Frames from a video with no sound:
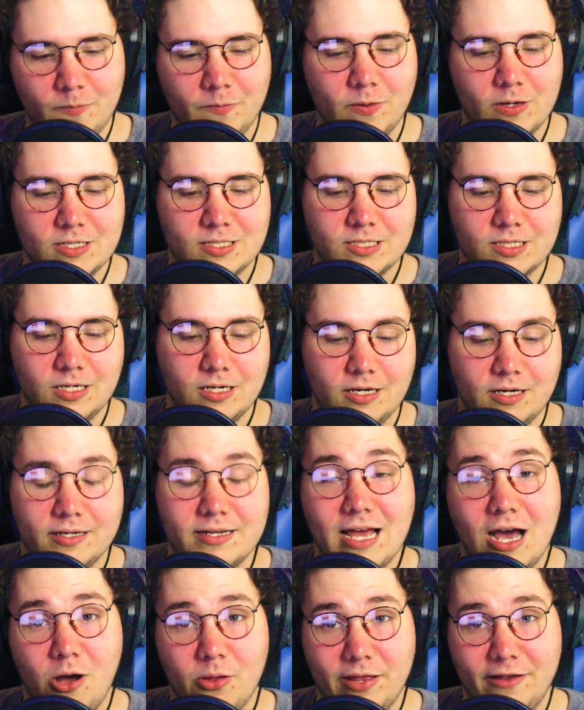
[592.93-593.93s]
but
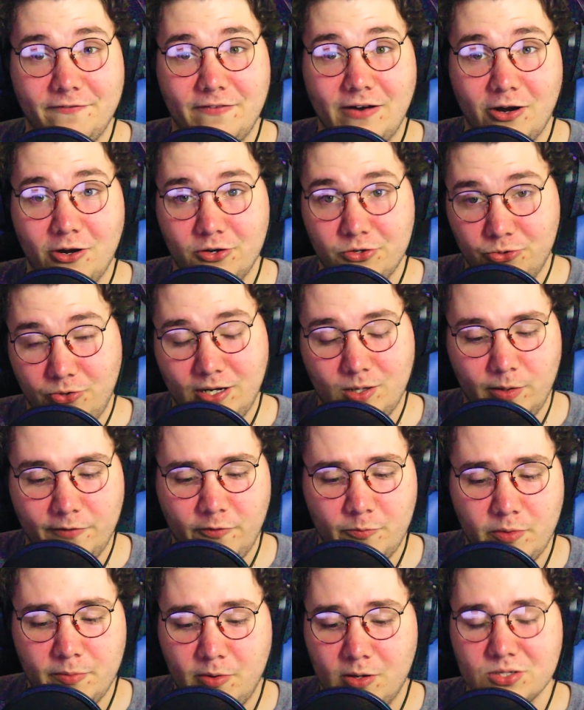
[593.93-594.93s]
now they fire directly
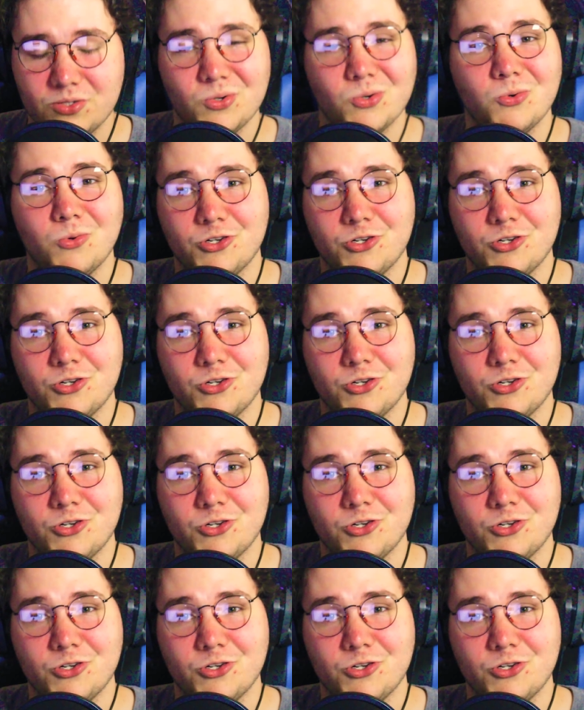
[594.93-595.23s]
from the muzzle,